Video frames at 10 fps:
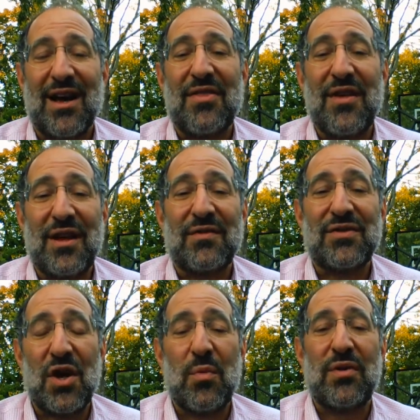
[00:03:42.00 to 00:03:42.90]
Think of
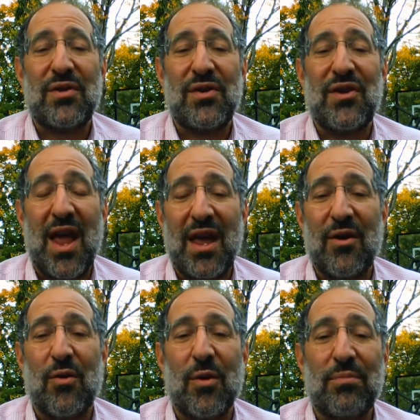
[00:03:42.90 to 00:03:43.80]
someone
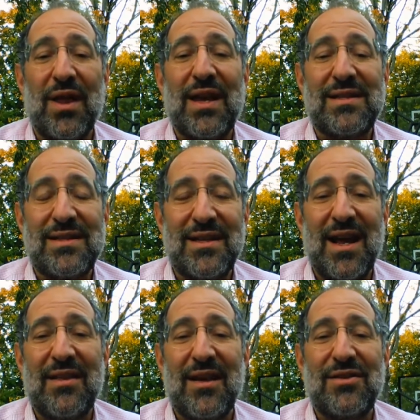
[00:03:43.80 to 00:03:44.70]
today or a place
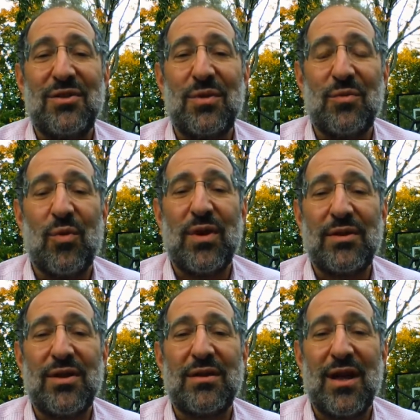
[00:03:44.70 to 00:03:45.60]
today that
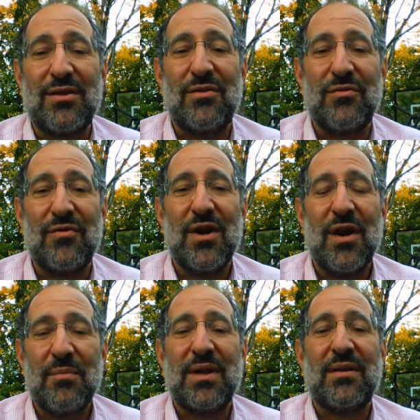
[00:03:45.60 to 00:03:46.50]
you've
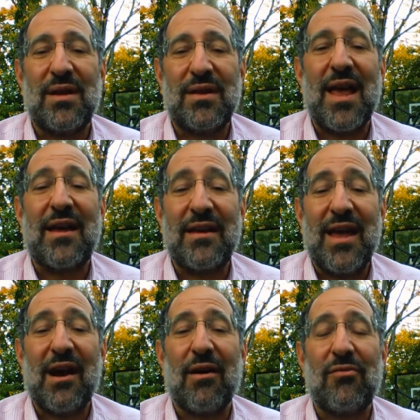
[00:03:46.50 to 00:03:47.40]
been taken
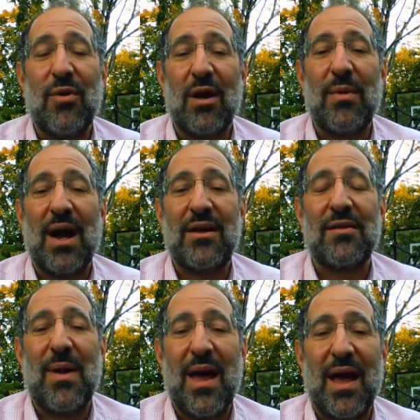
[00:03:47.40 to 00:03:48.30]
care of well by in
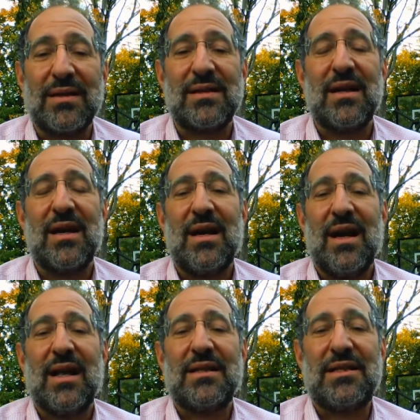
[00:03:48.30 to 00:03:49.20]
the past,
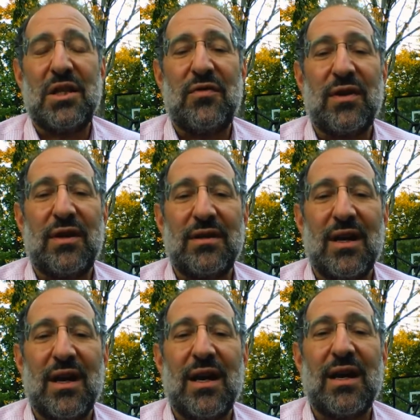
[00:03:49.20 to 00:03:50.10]
and see if you
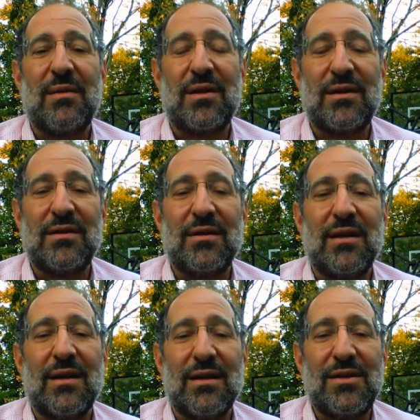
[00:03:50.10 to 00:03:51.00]

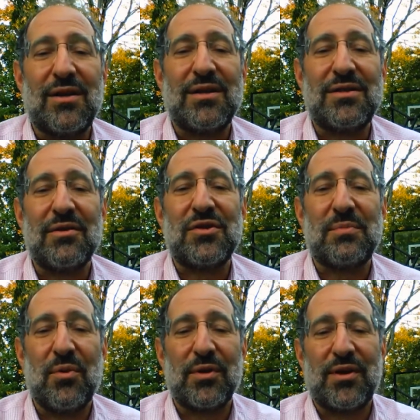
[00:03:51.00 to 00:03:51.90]
can still
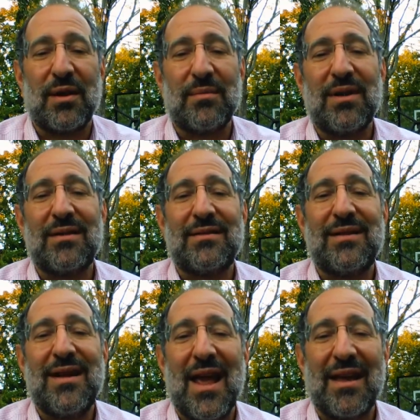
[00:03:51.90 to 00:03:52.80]
support them
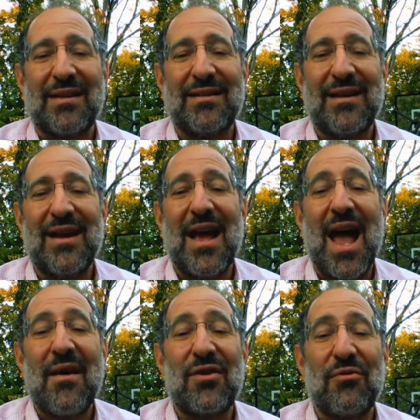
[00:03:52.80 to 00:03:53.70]
today.
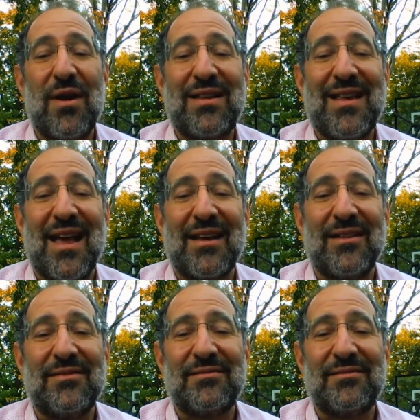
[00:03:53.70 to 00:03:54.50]
Have a great day.